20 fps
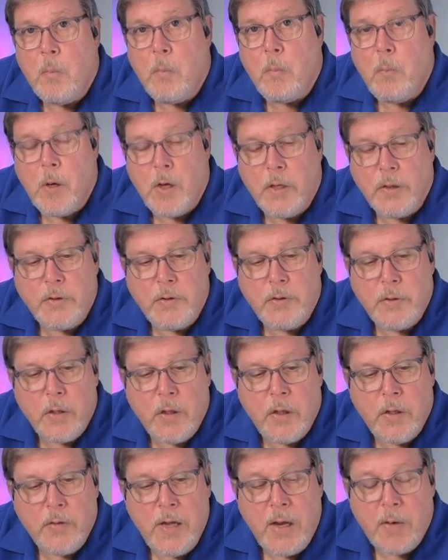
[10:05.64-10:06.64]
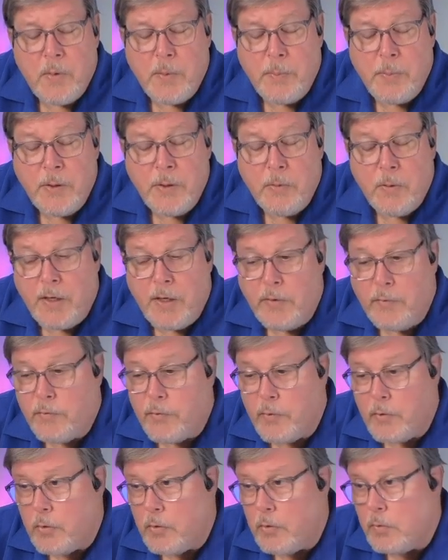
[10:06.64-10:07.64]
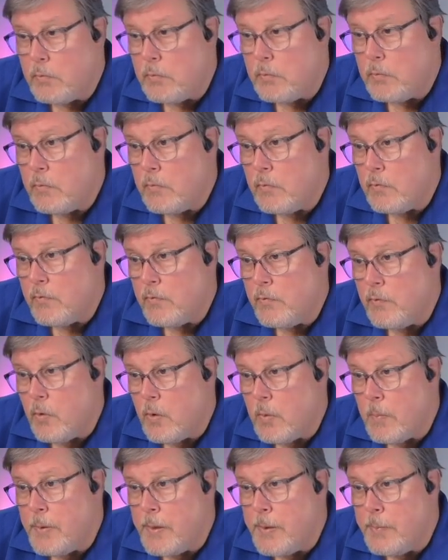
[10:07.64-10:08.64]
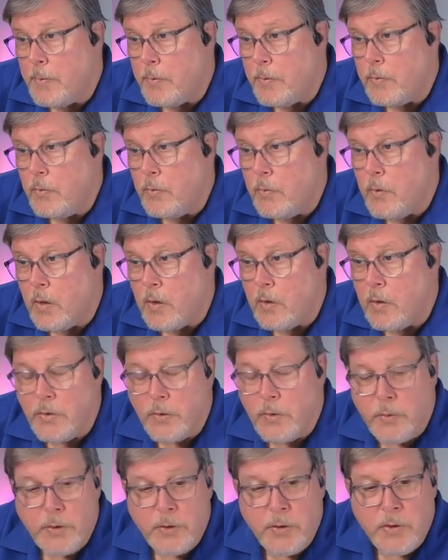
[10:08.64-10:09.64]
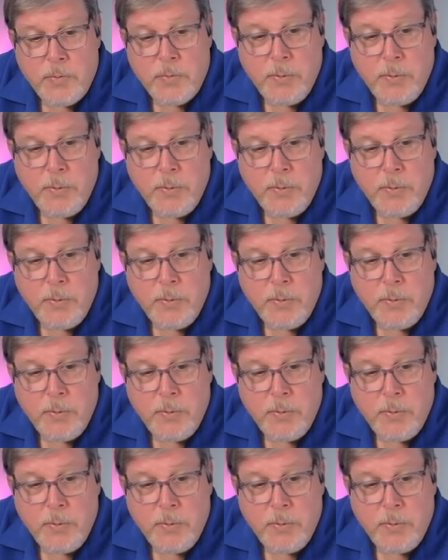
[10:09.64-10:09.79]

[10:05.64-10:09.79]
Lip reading: But that would be great for for people who are doing